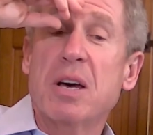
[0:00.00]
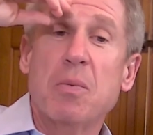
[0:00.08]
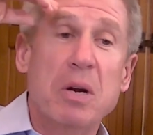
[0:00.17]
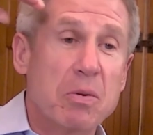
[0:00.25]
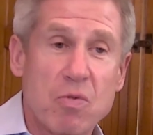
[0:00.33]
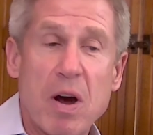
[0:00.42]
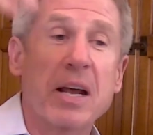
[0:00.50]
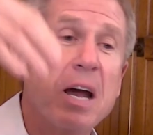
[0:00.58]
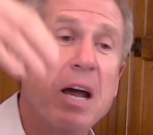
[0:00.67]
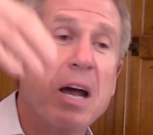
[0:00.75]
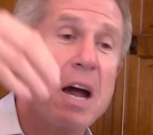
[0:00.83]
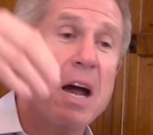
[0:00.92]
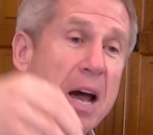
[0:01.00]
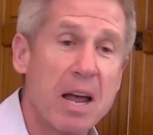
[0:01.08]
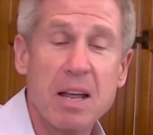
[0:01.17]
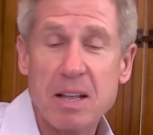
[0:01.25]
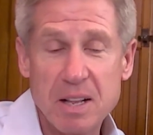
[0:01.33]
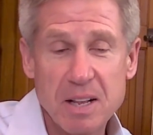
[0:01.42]
when he was riding
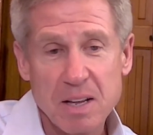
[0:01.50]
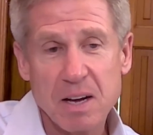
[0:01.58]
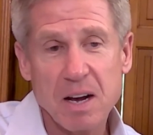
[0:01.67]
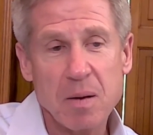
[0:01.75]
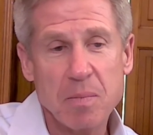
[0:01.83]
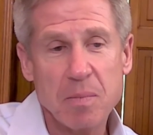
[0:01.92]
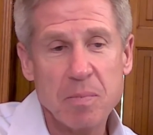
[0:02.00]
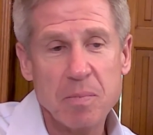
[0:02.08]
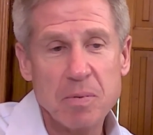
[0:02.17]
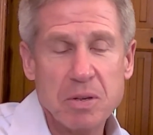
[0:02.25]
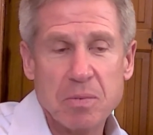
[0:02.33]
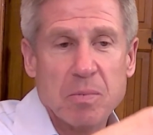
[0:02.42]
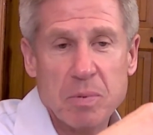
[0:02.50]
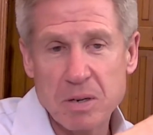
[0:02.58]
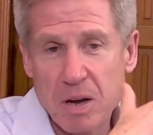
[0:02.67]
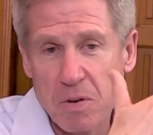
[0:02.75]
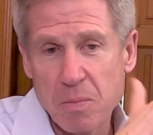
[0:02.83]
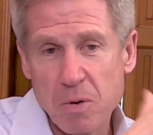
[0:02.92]
high,
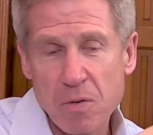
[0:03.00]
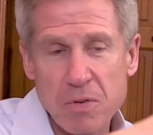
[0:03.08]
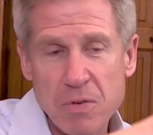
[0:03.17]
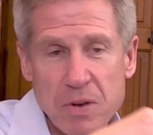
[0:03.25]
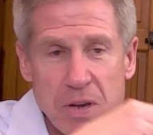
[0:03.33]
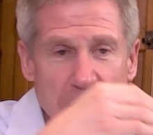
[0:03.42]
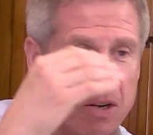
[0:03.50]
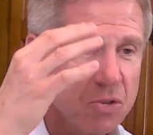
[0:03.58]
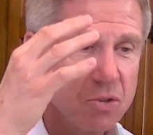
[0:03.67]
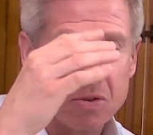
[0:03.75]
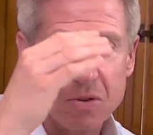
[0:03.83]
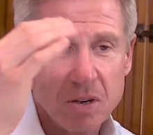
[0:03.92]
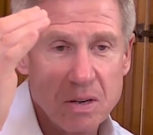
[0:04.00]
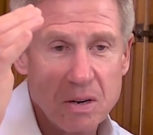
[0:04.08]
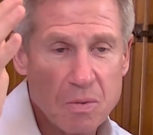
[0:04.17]
but Governor Murphy has